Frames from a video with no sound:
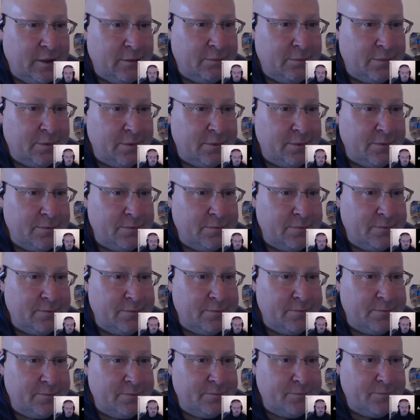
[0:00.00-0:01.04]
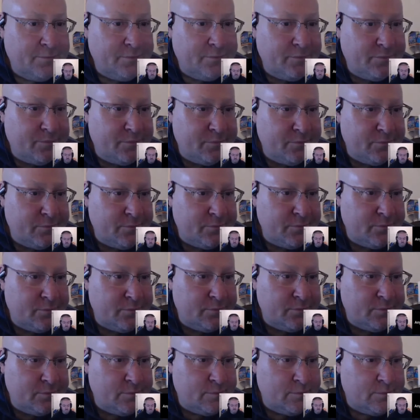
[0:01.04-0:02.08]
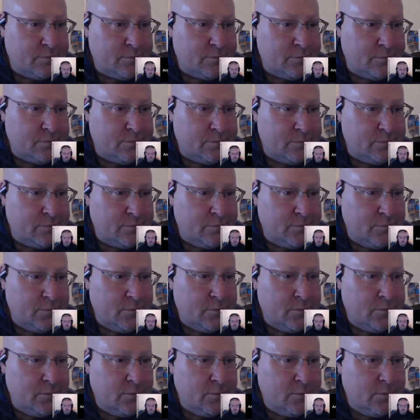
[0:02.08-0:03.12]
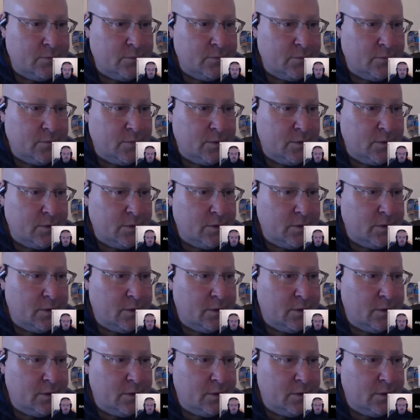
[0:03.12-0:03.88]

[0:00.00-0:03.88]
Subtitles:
Nothing is said.